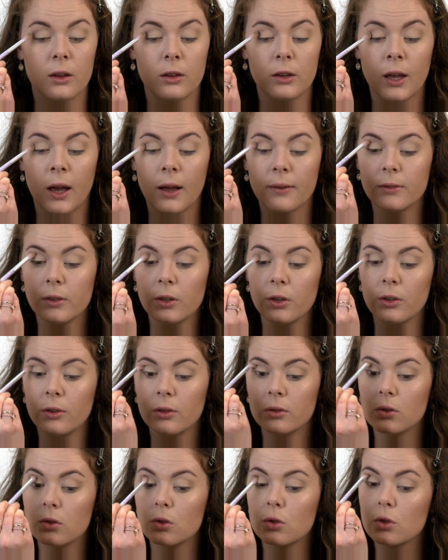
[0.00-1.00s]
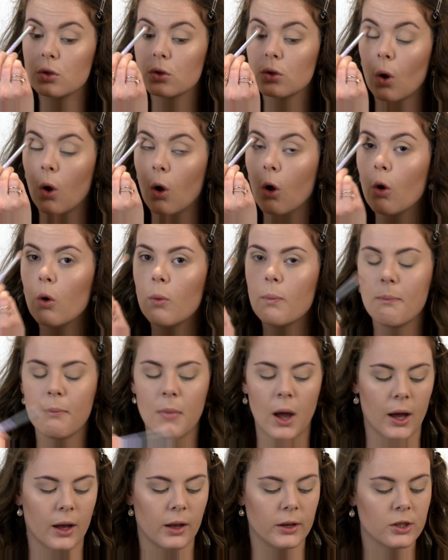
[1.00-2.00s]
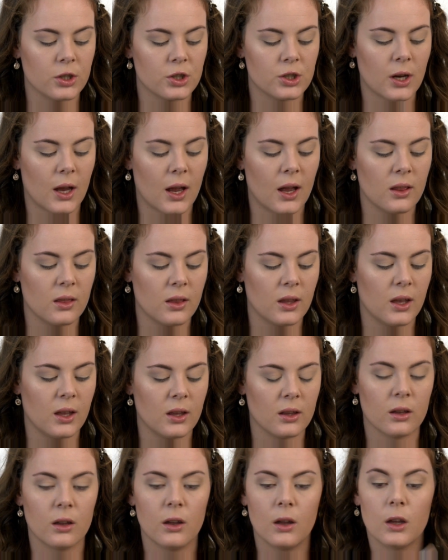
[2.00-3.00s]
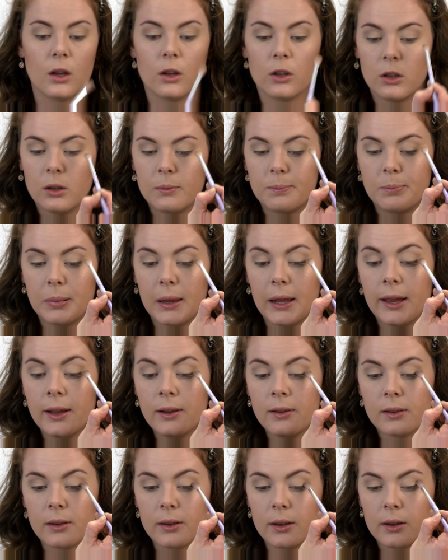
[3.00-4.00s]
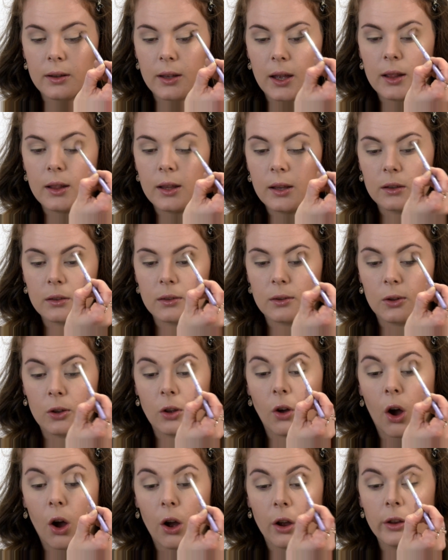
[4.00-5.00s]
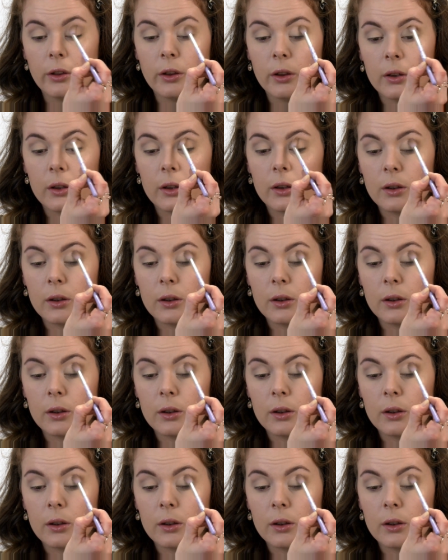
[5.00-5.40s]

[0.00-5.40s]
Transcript: you have to use so much, and then you blend it, and then it's gone.